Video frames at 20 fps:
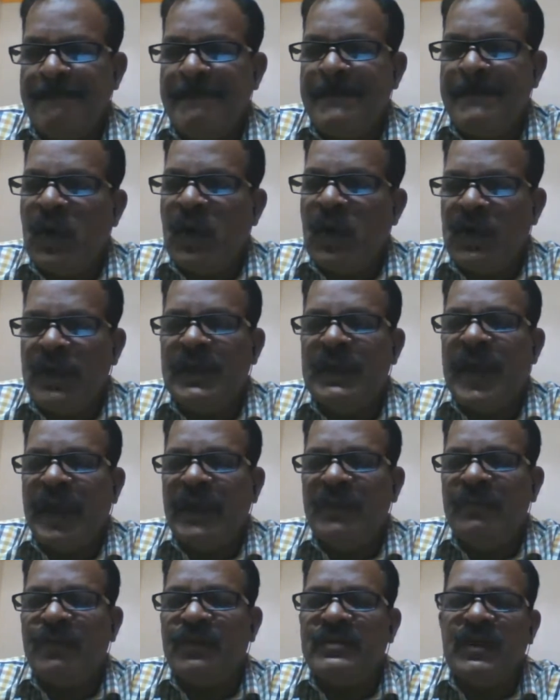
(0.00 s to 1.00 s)
only
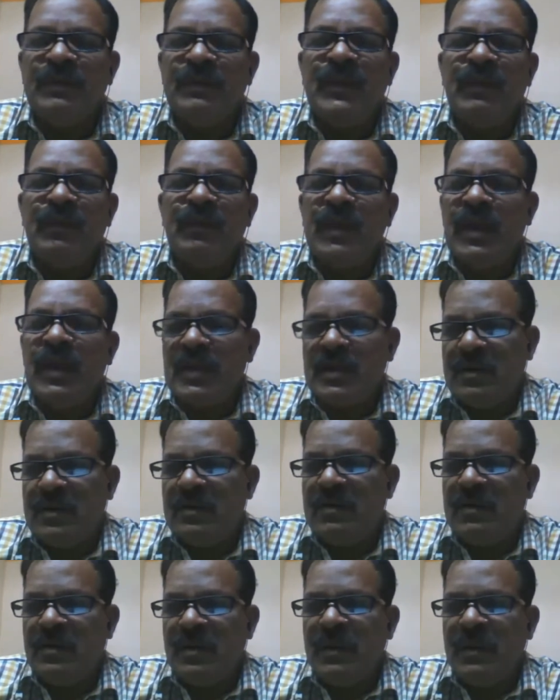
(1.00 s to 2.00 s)
9% people are
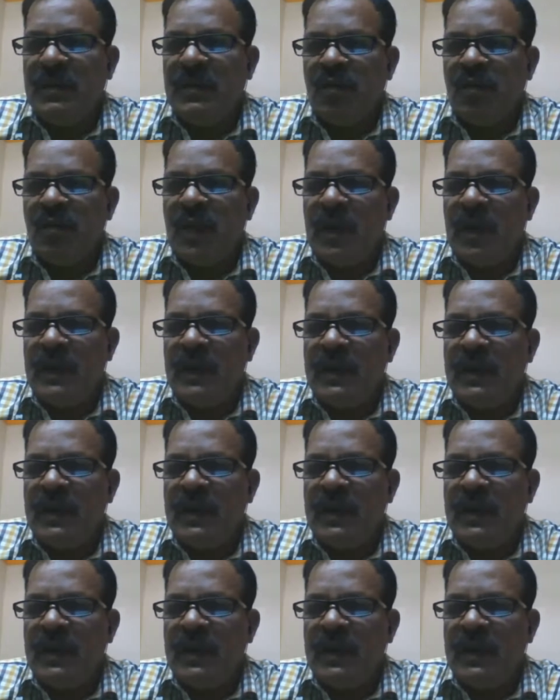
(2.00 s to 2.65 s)
in the rural area.